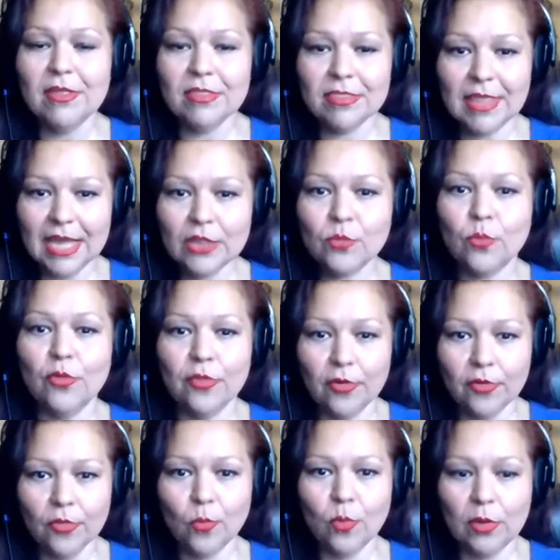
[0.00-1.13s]
That's
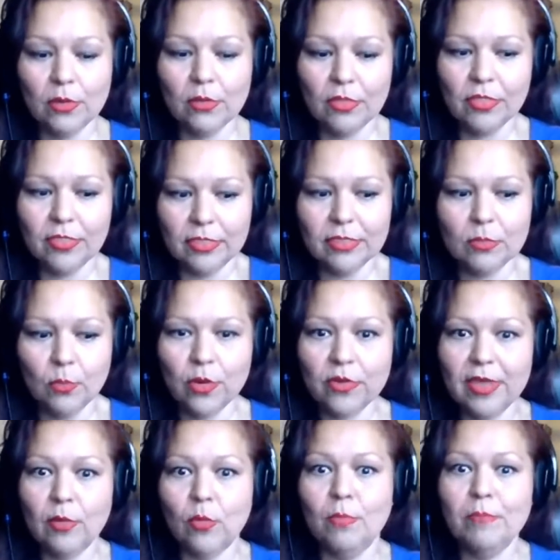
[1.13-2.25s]
where
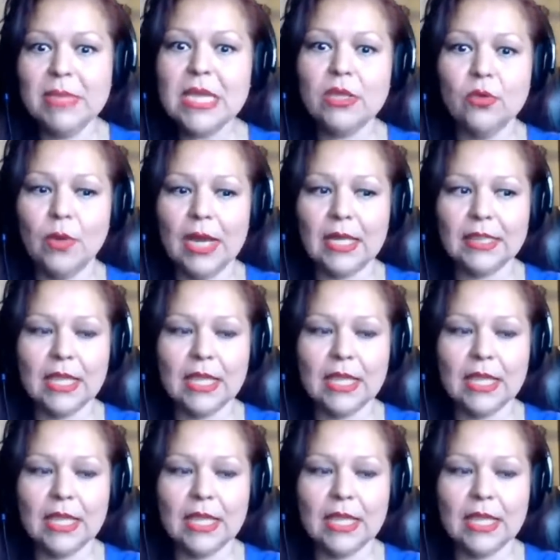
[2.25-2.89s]
they will meet you at.